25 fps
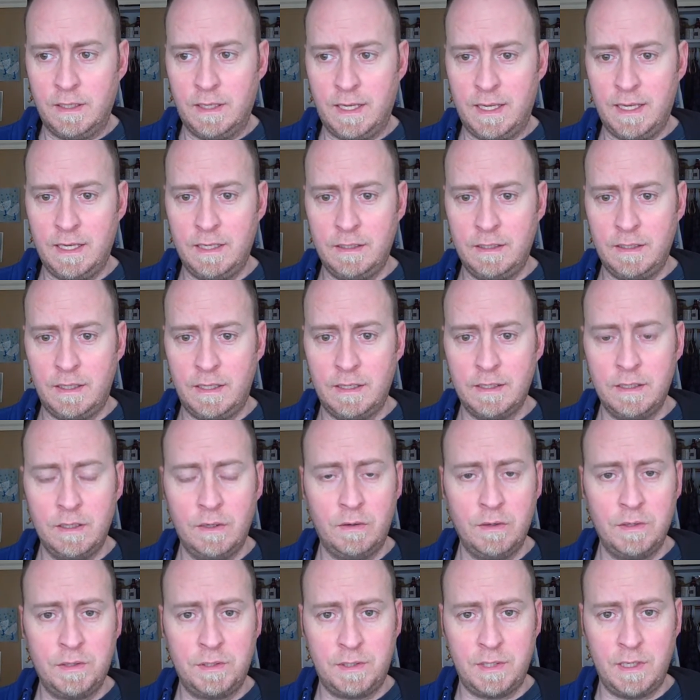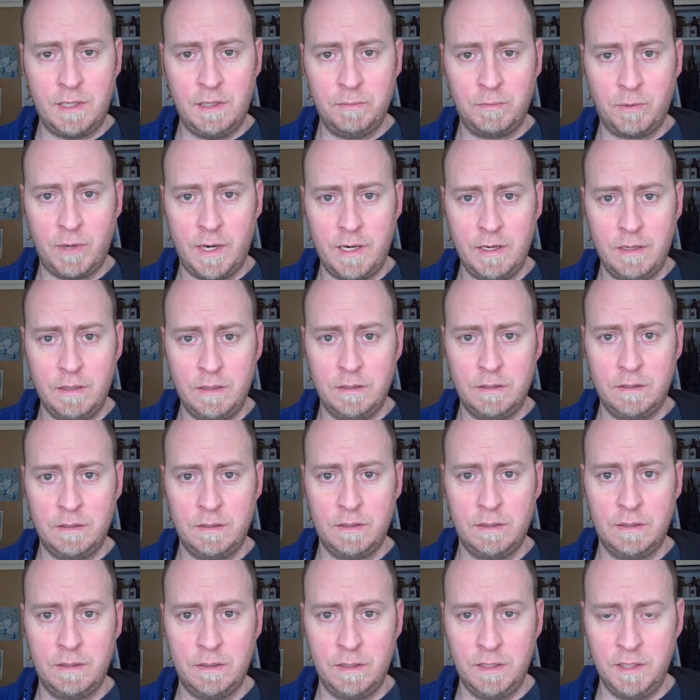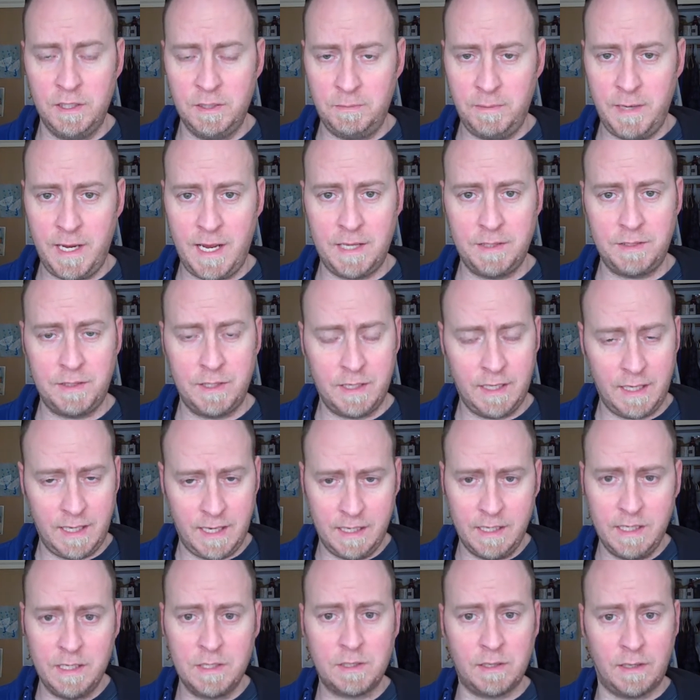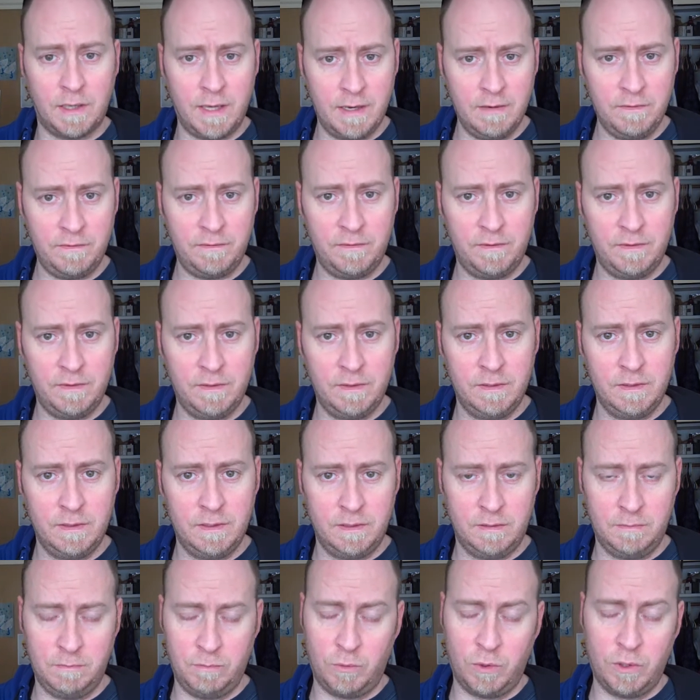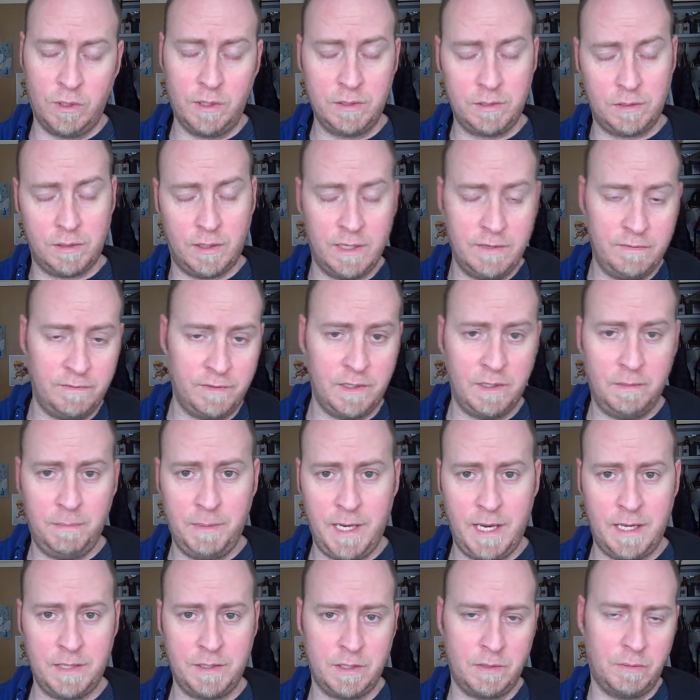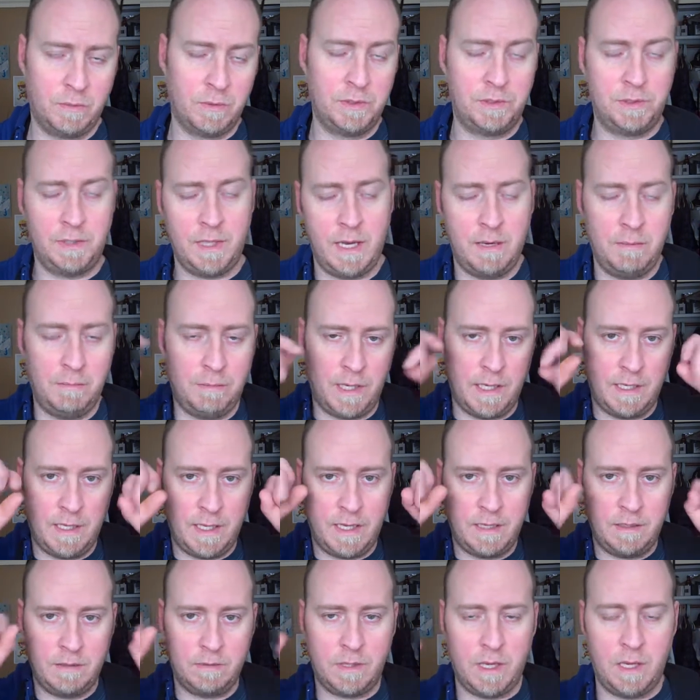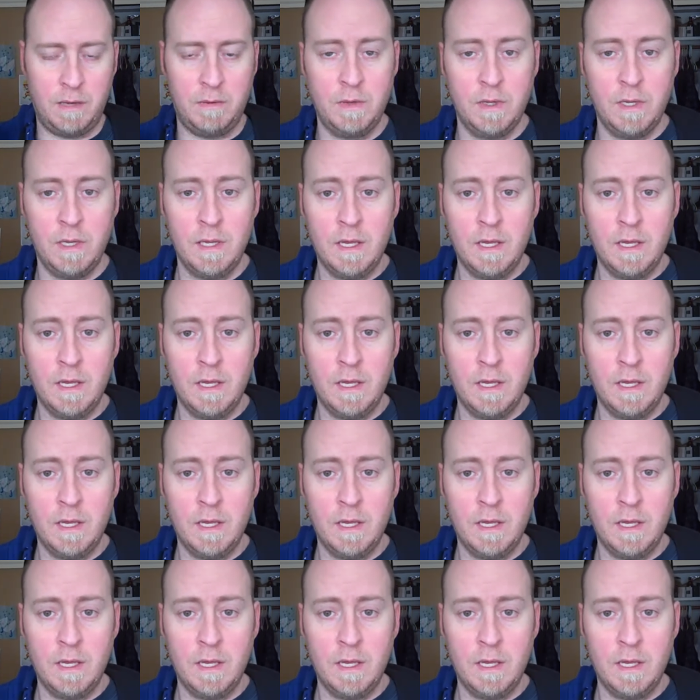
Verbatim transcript: And, uh, you know, to celebrate his passing and his life, more his life than the passing, we're saddened by that, okay?